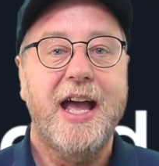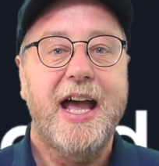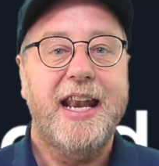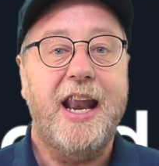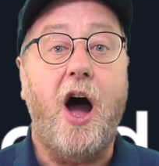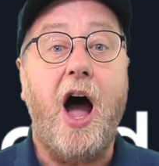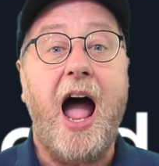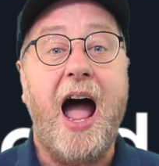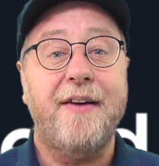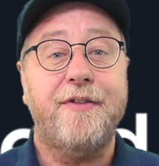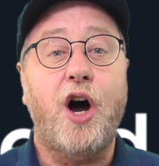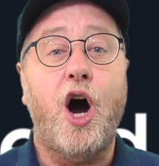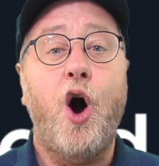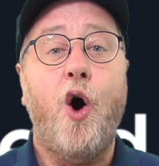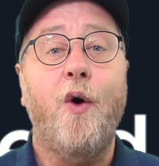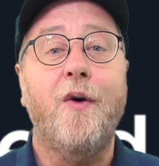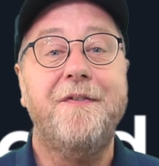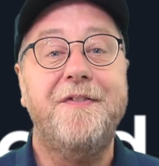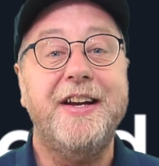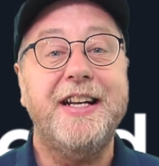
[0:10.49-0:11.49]
Now, I have a
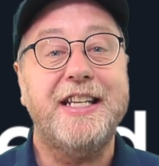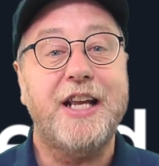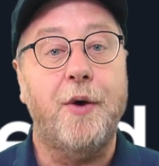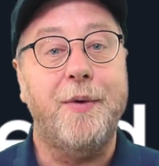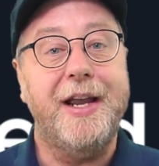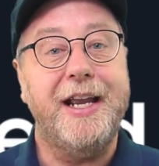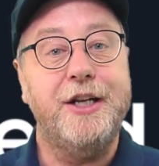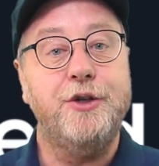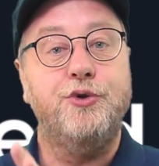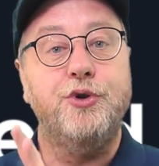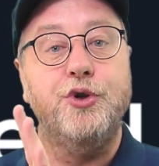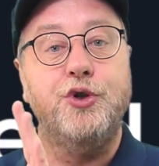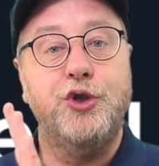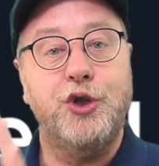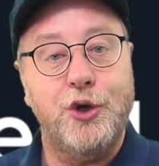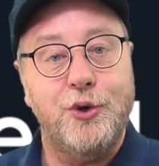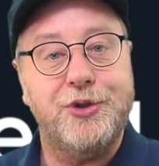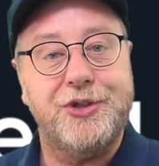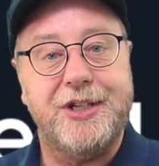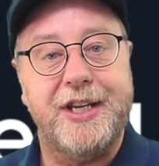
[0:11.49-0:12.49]
whole video
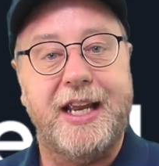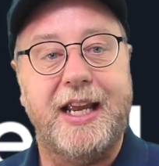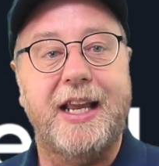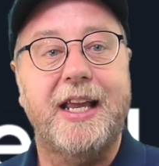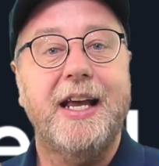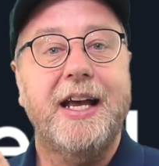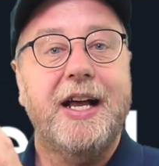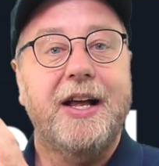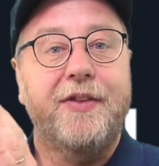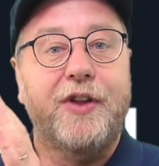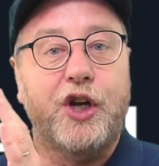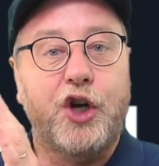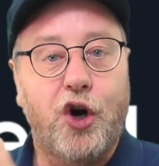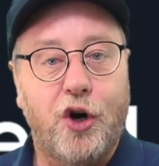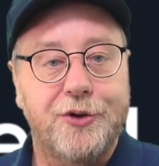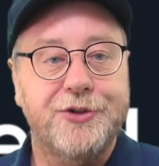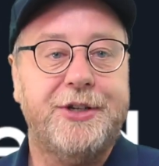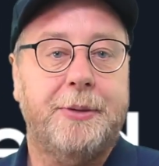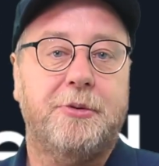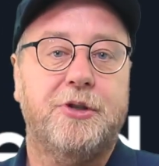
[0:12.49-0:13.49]
introducing the
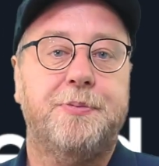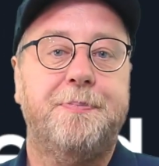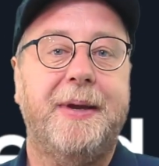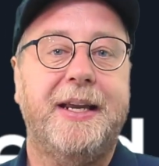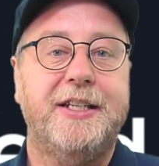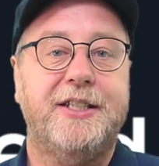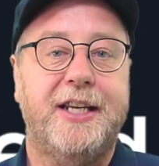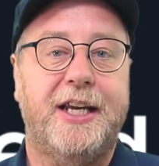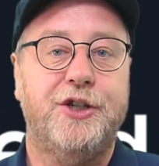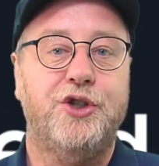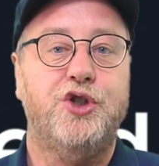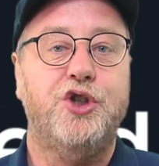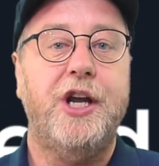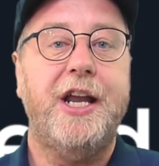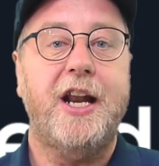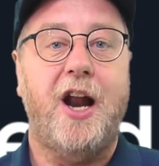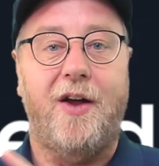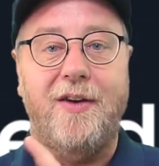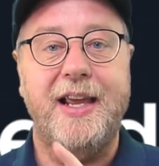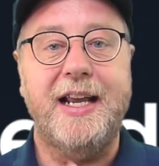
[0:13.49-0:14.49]
concept of Speed Test G,
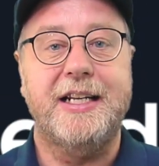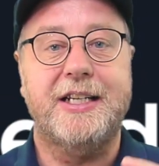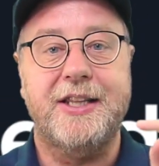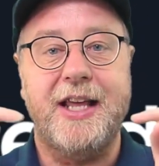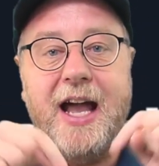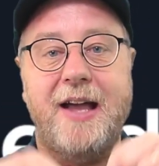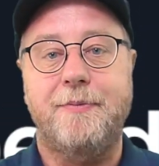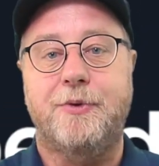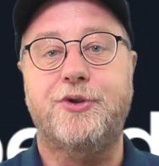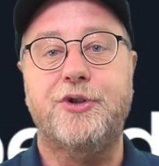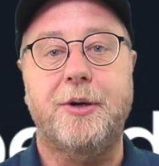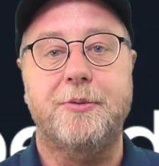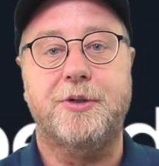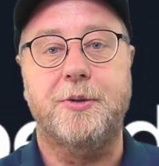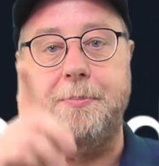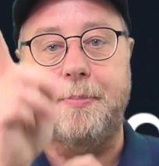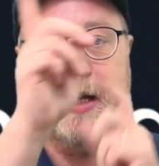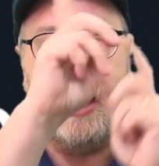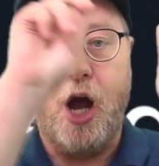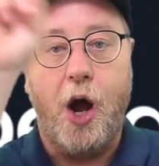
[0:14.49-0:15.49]
and I'll link to that in the
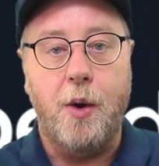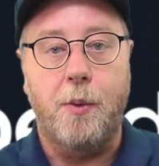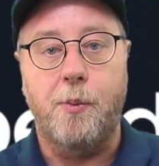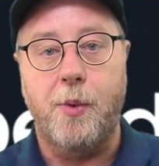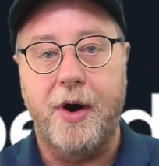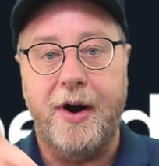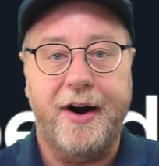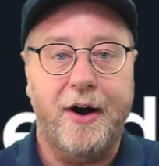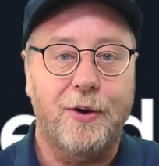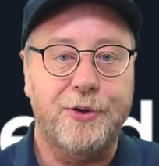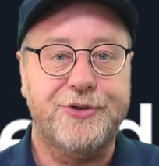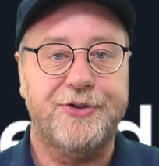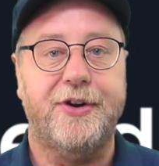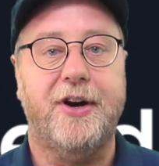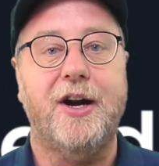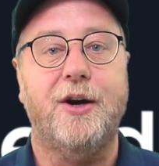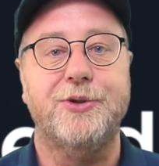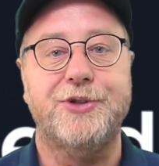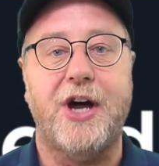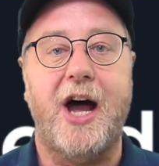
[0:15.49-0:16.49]
description below and where else, where
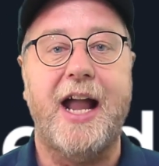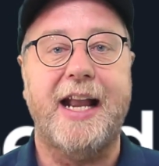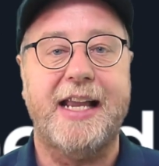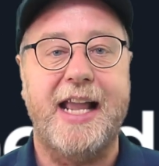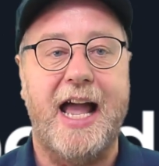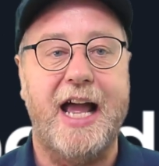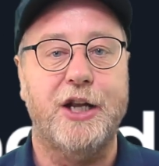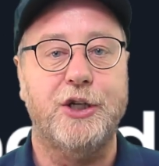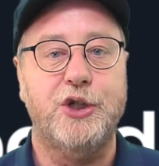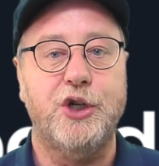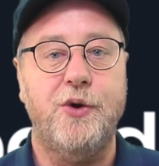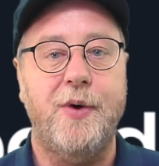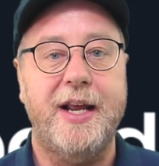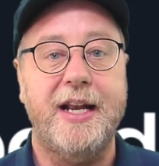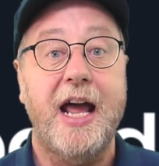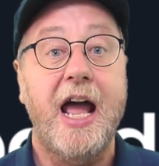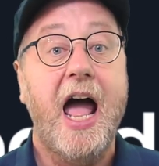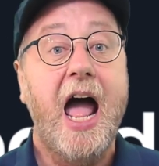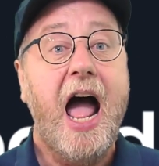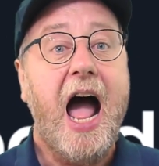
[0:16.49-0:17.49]
else I can do
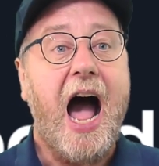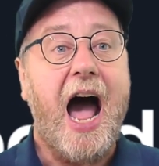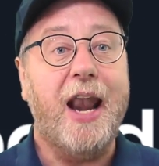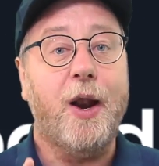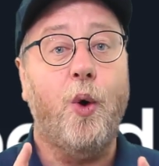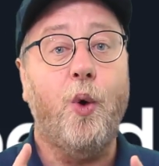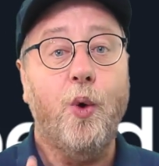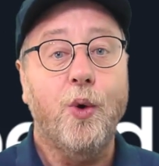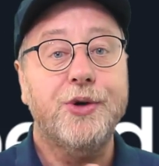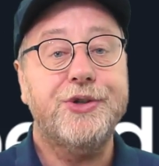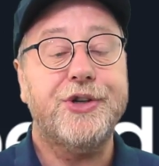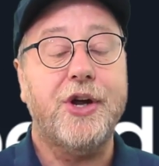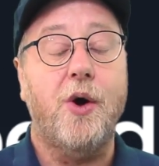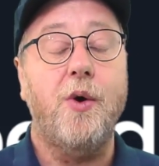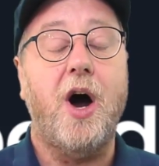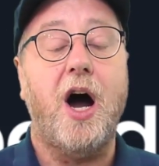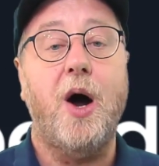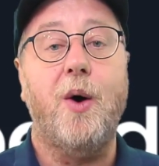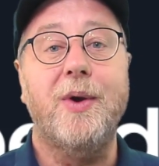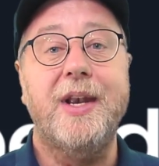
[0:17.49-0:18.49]
it. And
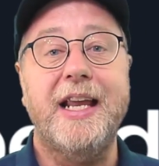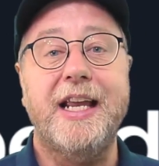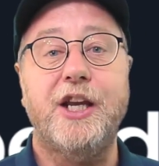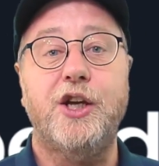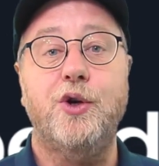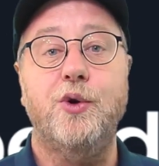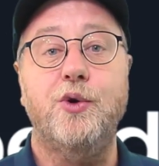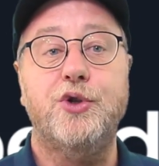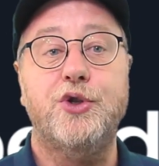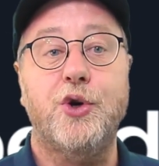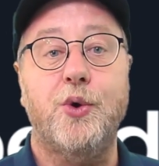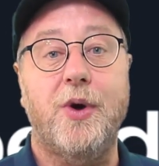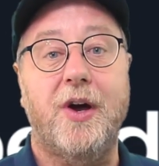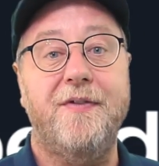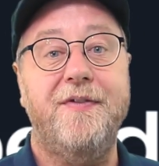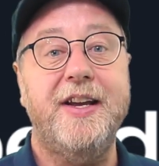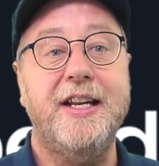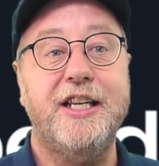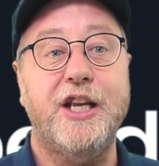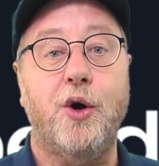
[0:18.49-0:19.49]
also, I'll link you to a
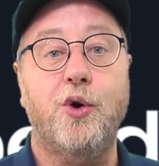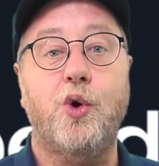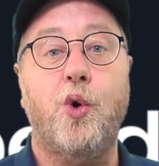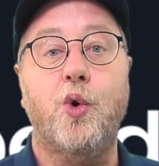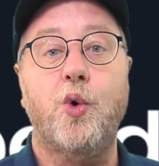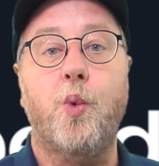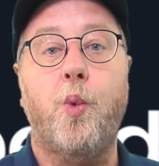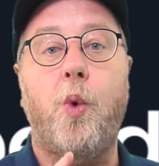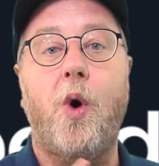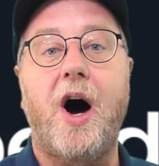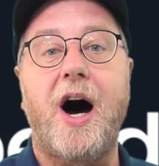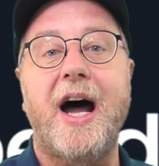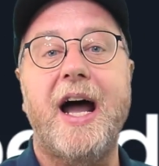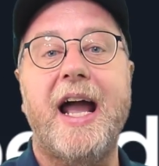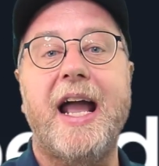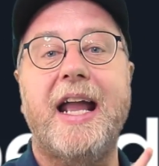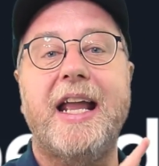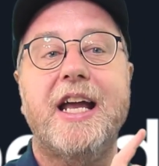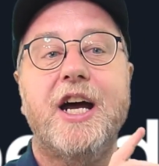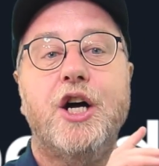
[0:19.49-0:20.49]
video called
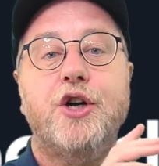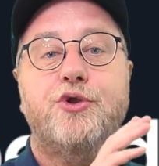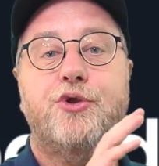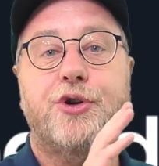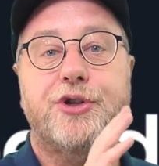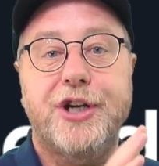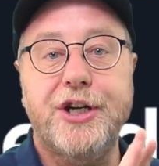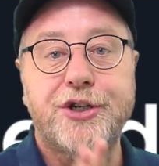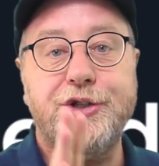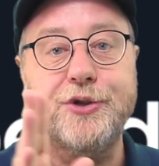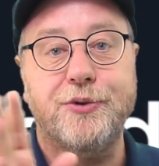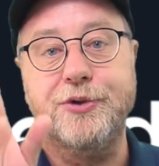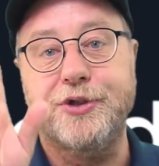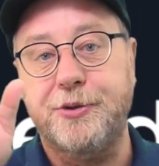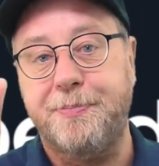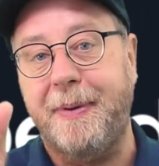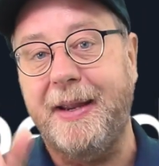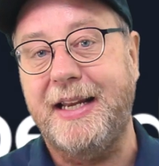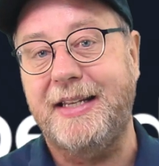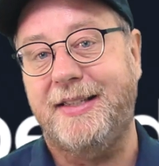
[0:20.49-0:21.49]
Why Traditional
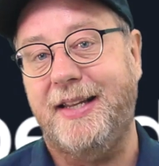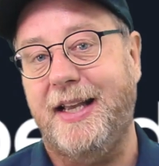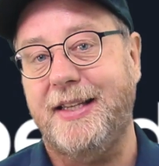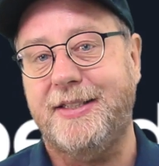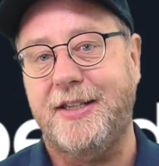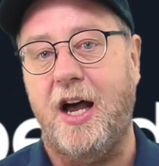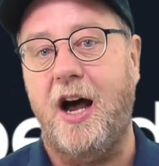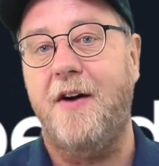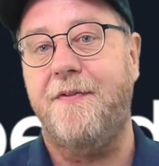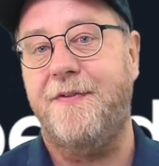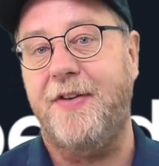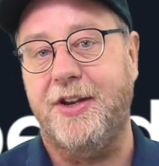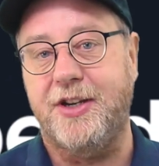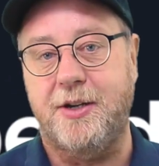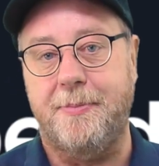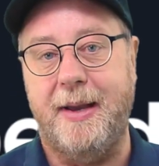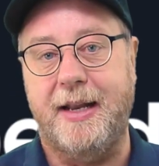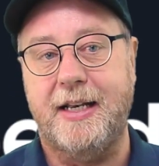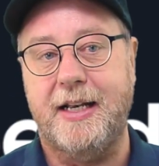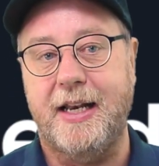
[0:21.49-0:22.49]
Speed Tests Are
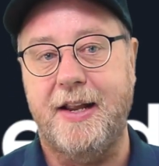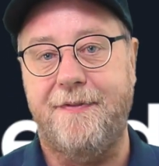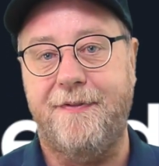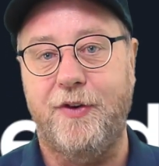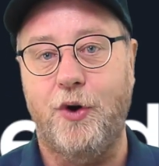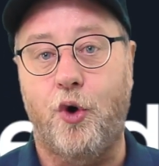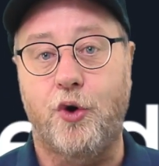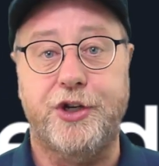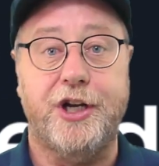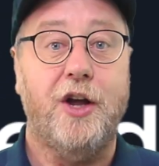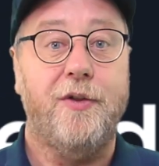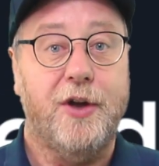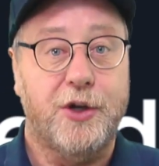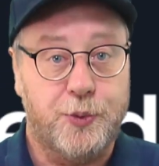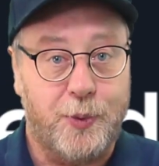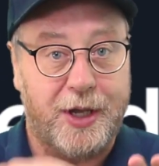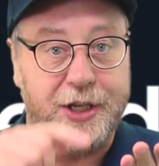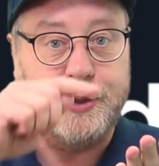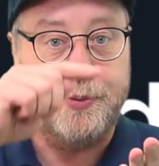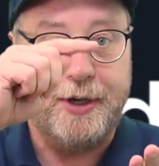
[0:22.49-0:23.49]
Fundamentally Flawed. You know those
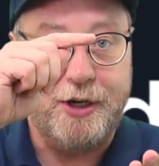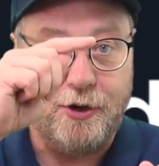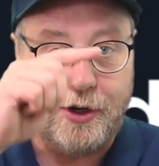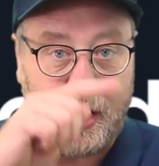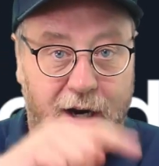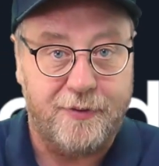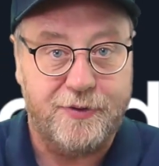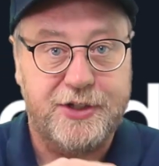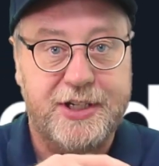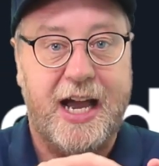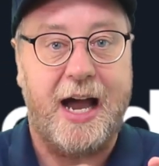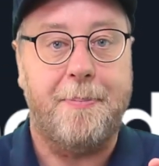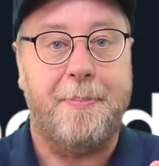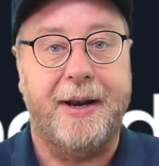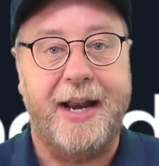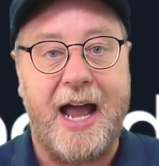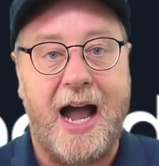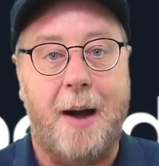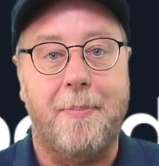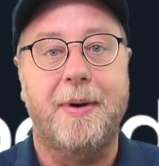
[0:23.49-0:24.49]
ones where you kind of tap
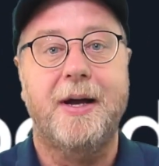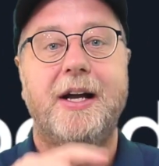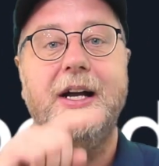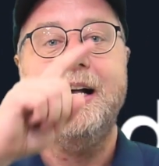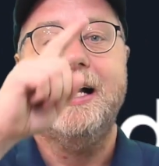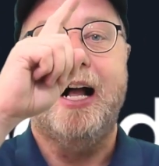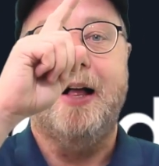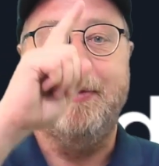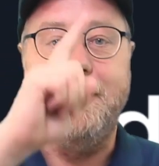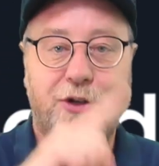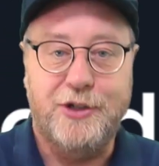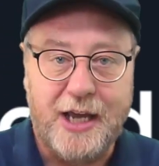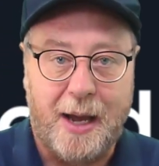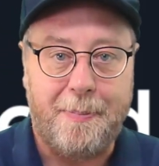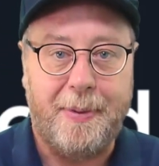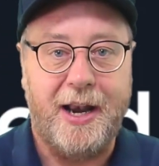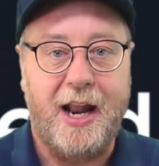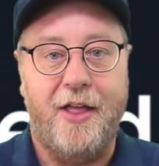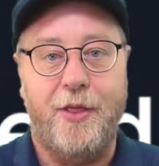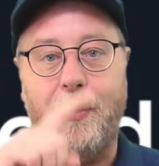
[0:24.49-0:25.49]
an app, and then you
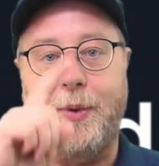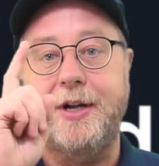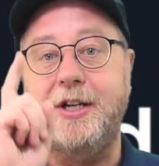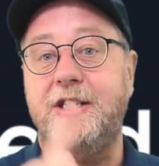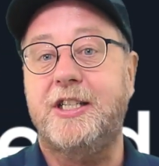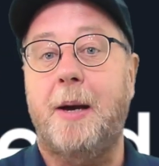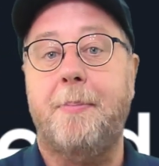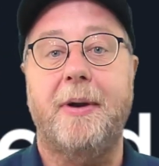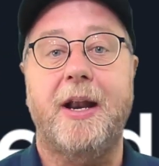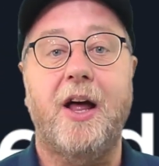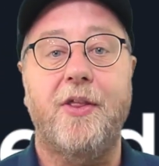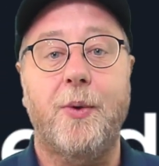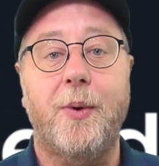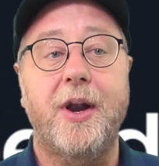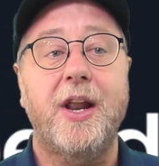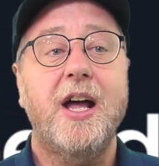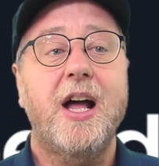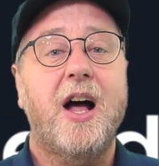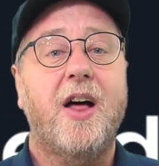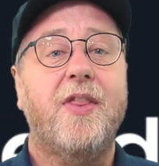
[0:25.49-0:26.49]
tap another one, you tap another
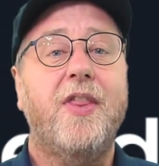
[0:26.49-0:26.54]
one.